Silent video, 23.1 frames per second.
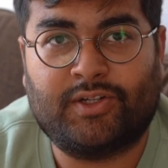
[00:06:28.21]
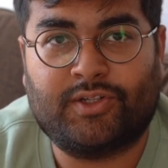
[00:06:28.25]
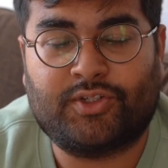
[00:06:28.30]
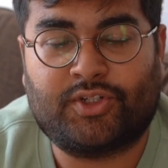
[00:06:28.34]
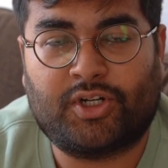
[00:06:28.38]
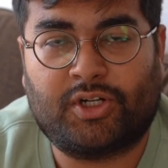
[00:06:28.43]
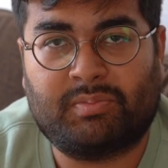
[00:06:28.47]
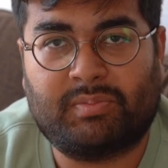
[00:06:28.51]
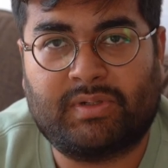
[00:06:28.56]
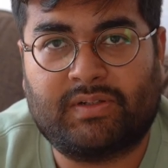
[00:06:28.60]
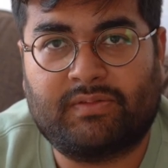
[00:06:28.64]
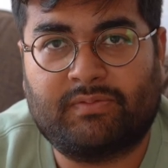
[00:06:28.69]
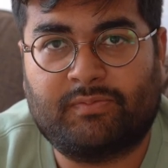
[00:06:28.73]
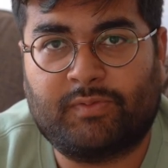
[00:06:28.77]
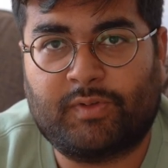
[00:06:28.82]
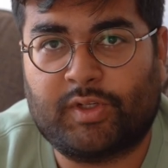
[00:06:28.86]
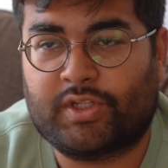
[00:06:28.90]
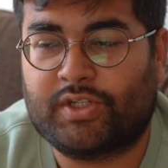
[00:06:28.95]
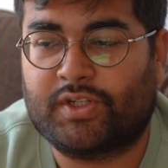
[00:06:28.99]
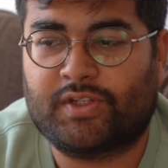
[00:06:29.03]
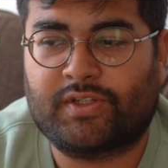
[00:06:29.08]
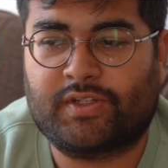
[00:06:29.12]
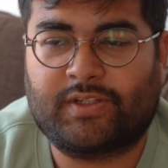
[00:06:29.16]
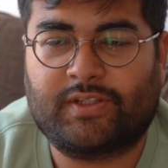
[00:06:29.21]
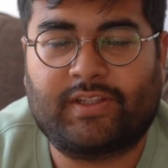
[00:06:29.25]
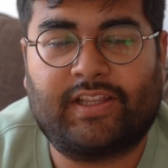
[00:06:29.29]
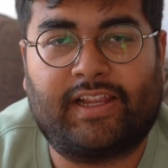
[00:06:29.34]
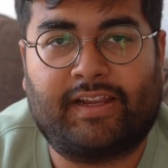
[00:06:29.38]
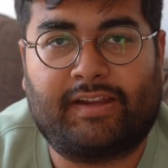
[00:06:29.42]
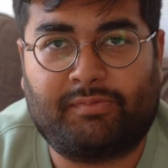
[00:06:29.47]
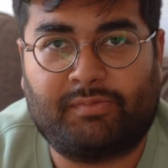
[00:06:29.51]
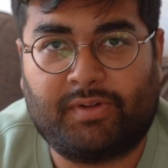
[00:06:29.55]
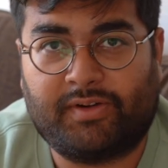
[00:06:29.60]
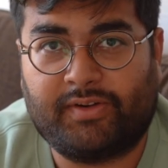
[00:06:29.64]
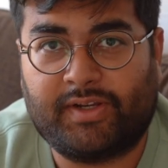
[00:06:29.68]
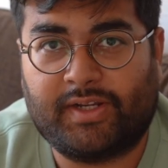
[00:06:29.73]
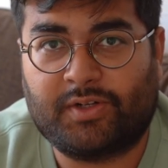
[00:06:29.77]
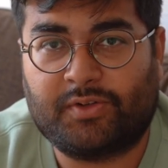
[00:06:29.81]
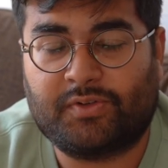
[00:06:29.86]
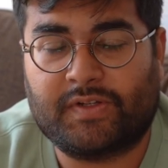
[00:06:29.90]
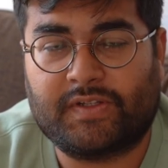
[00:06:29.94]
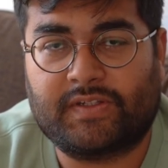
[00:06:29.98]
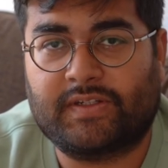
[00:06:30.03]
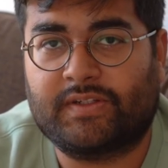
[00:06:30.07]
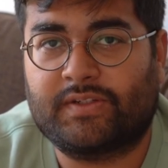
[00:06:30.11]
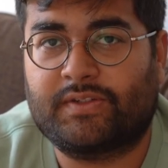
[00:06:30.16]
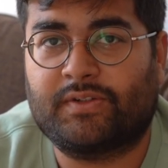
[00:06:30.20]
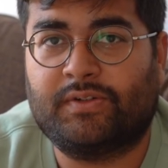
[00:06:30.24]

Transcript: German, which is like very interesting.